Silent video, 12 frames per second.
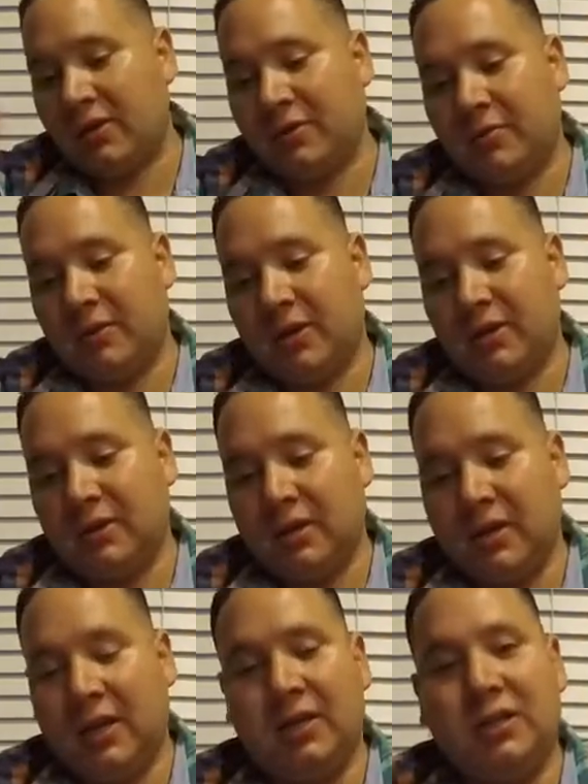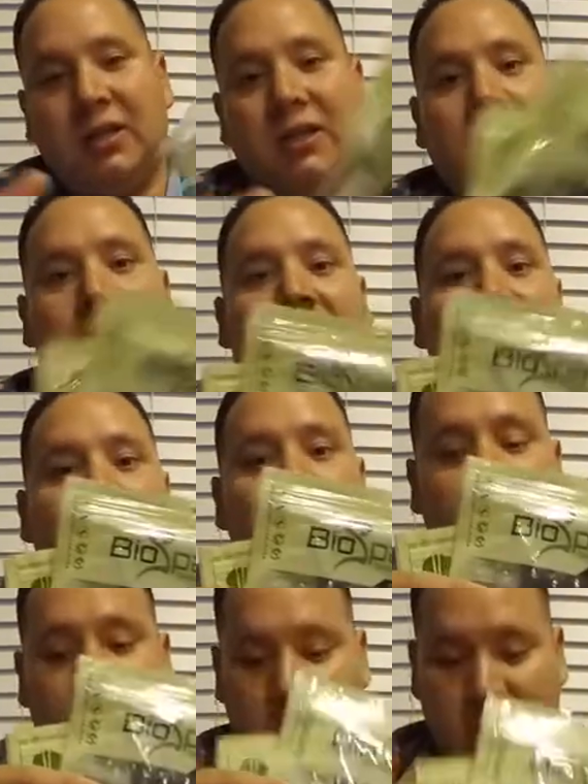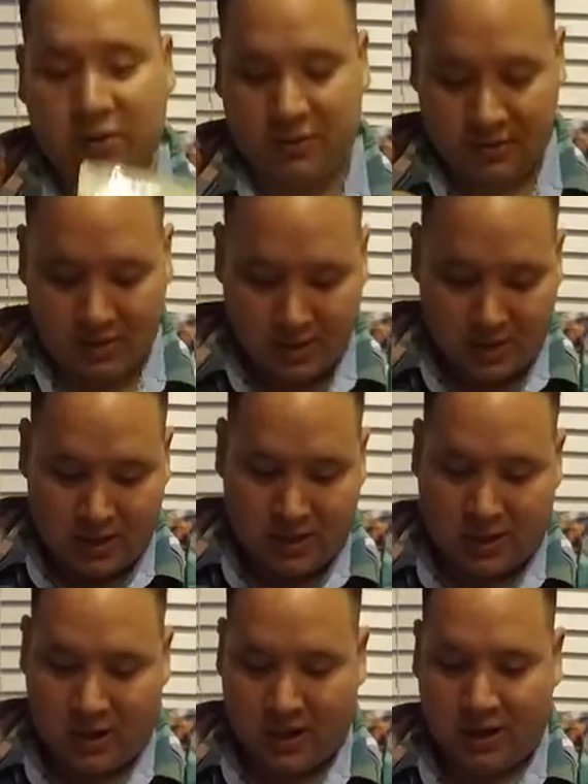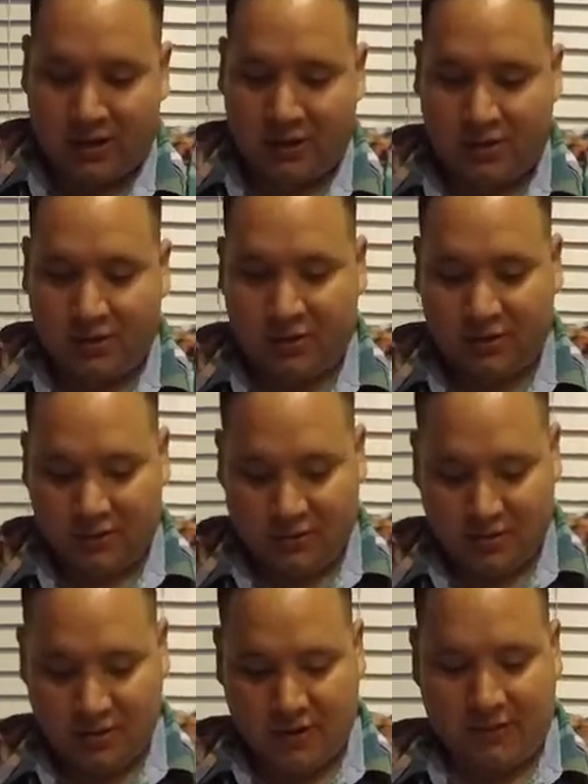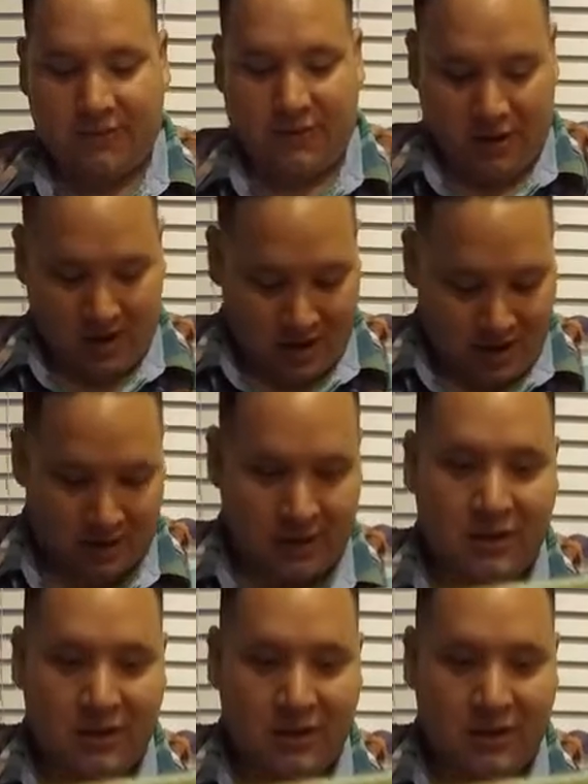plus the 18, that's $30. And look, I forgot.